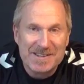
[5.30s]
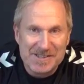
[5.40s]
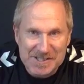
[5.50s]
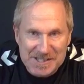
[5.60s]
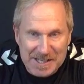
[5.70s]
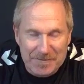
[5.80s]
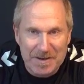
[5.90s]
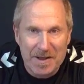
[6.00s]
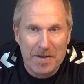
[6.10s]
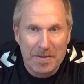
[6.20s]
the
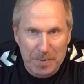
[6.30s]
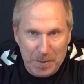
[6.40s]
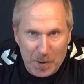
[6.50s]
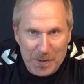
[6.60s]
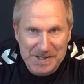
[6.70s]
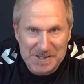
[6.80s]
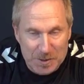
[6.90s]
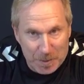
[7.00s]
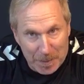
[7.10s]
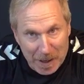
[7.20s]
7 throw-in
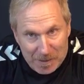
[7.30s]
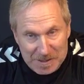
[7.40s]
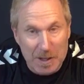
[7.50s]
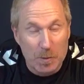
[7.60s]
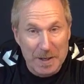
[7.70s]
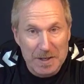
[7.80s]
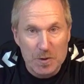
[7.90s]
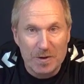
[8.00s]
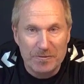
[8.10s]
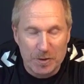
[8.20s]
superpowers can win
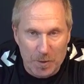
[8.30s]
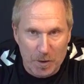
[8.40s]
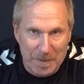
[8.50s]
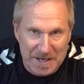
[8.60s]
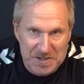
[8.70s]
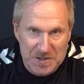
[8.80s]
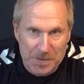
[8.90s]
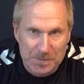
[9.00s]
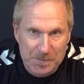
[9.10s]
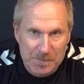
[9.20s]
you a football match.
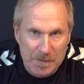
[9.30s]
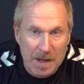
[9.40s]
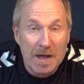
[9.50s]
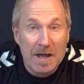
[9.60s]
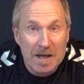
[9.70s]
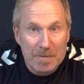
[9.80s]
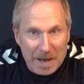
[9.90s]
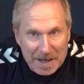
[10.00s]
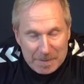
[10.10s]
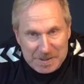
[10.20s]

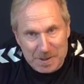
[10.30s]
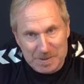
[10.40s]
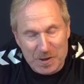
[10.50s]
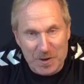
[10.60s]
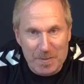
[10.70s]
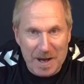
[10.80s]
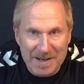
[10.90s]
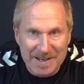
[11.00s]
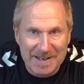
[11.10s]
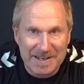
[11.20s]
My name is Thomas
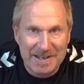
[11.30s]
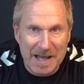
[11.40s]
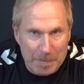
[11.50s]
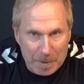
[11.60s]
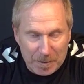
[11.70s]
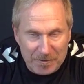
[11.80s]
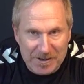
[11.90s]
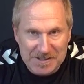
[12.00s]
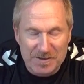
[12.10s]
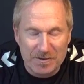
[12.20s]
Gronnemark and I'm a
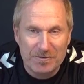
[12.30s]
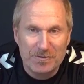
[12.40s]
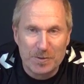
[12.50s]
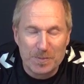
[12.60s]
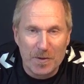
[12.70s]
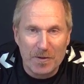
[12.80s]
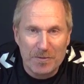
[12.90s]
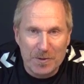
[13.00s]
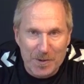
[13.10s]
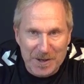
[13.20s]
professional football
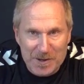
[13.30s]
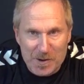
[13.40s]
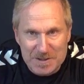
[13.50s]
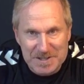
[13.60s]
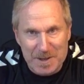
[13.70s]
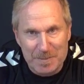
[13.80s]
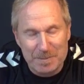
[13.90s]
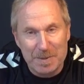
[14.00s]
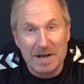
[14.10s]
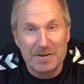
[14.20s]
throwing coach. I've
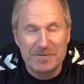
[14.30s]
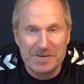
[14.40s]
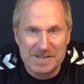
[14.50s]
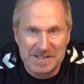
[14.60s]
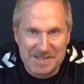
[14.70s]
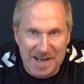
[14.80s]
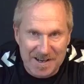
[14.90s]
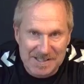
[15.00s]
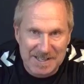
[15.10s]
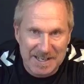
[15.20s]
been part of 15
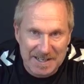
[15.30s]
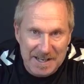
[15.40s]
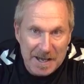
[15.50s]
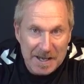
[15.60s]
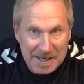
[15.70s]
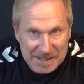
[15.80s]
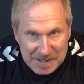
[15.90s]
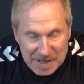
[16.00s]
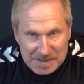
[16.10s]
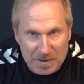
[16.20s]
titles in
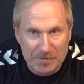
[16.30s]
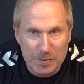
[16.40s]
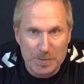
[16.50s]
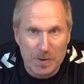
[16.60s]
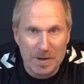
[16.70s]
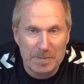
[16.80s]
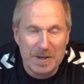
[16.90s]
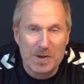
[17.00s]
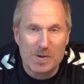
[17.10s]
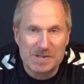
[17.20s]
international football and
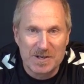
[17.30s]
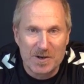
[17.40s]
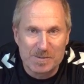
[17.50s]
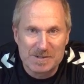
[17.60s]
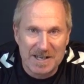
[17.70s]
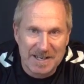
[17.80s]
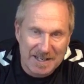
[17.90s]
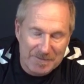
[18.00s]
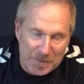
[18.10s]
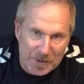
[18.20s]
been coaching clubs like
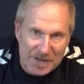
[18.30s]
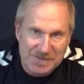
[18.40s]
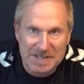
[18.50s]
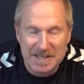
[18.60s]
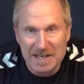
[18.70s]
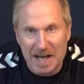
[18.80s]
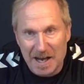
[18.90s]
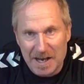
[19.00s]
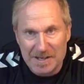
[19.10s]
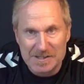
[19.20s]
Liverpool FC,
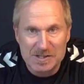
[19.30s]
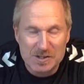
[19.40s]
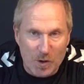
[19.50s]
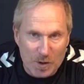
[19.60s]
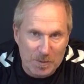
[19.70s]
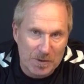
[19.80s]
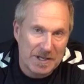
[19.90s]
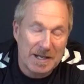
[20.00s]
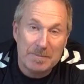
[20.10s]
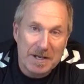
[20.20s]
Ajax, Dortmund
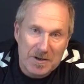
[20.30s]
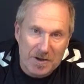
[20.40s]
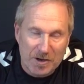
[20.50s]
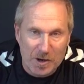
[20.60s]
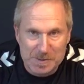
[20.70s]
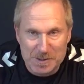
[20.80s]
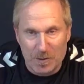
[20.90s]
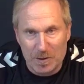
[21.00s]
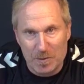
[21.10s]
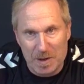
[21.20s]
and many other clubs
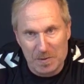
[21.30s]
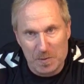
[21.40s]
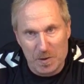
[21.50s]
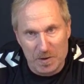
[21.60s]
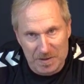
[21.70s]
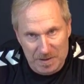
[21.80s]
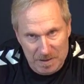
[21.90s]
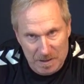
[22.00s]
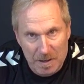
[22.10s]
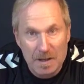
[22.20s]
all around the world.
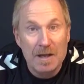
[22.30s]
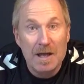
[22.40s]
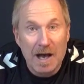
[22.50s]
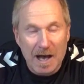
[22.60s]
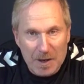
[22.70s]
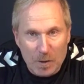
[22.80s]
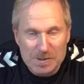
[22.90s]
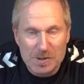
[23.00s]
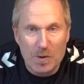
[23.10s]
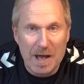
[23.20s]
I
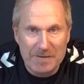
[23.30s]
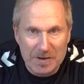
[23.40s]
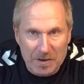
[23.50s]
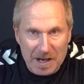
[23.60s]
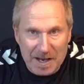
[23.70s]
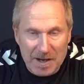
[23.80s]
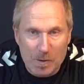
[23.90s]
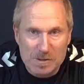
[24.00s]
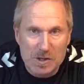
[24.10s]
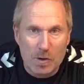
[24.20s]
also have an online
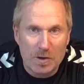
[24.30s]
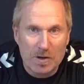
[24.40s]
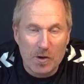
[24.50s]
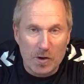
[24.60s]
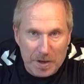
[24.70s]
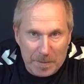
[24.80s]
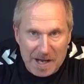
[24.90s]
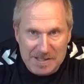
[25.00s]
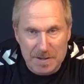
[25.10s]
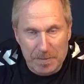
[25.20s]
course called
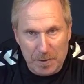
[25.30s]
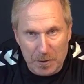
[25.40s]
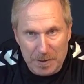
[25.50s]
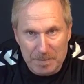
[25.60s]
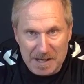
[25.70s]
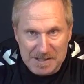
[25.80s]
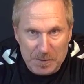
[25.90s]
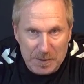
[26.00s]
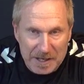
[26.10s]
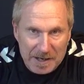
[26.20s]
Gronnemark's Throw-In
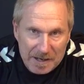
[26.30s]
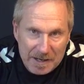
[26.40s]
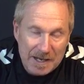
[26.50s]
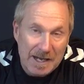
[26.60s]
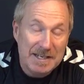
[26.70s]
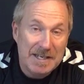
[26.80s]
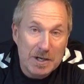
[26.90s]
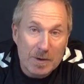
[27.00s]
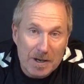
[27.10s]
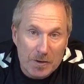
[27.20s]
Mastery, and
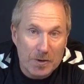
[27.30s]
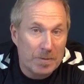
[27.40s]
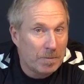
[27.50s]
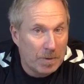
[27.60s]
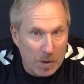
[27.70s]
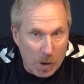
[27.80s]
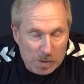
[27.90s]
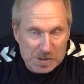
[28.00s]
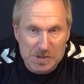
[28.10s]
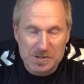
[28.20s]
here I learn
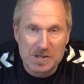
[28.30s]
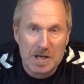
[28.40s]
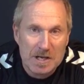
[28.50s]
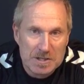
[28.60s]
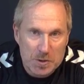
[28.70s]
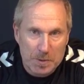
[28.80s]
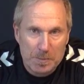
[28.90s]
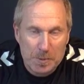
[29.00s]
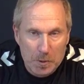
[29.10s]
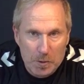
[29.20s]
coaches to
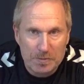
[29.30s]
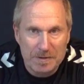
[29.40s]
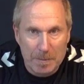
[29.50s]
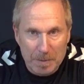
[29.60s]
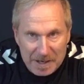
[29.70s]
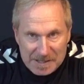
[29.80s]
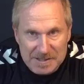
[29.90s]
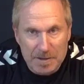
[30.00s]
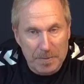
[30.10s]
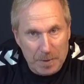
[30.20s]
improve their
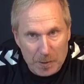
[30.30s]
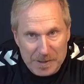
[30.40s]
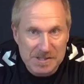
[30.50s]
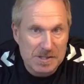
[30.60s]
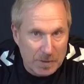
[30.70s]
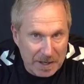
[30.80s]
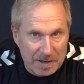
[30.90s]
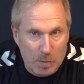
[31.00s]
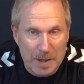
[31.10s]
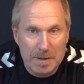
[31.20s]
players' throw-ins so they
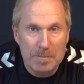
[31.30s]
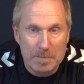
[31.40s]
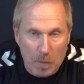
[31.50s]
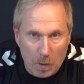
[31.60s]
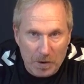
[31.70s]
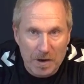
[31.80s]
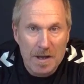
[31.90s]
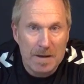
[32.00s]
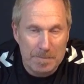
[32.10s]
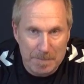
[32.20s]
can win more
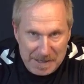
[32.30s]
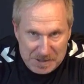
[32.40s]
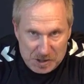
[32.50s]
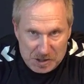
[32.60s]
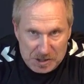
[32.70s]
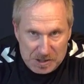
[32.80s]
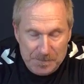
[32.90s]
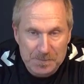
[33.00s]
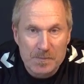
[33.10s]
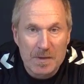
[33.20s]
matches.
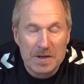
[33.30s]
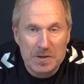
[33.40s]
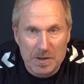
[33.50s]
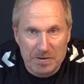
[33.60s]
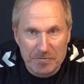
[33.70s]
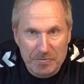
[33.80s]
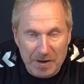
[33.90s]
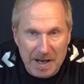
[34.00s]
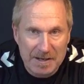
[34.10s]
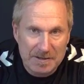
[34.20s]
You can
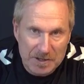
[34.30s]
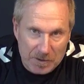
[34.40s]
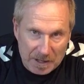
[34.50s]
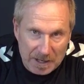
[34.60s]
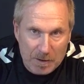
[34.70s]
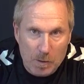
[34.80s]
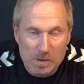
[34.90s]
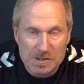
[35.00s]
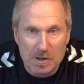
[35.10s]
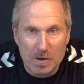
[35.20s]
find the online
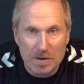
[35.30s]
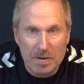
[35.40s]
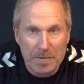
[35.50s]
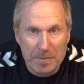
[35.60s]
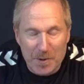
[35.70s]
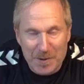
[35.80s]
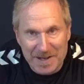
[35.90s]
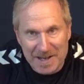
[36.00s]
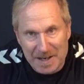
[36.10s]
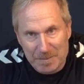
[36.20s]
course on
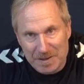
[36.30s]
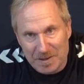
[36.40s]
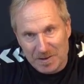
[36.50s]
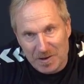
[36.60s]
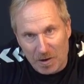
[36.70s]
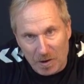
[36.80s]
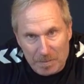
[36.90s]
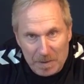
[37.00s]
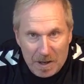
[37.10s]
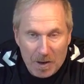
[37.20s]

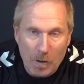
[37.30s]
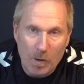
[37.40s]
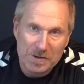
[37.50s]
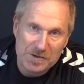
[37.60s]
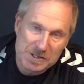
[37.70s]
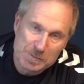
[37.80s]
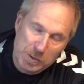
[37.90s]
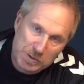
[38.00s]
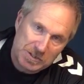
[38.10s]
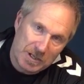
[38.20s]
throwinacademy.com or just
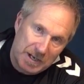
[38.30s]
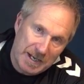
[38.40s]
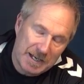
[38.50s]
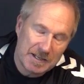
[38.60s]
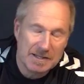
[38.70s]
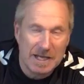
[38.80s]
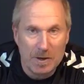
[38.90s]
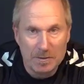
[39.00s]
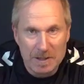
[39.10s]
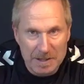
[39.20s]
push the link
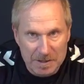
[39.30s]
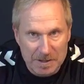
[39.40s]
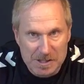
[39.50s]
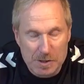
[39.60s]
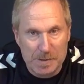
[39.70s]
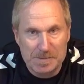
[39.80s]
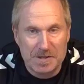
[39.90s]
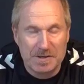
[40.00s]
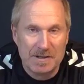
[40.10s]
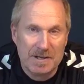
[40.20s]
down in the
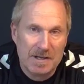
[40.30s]
description.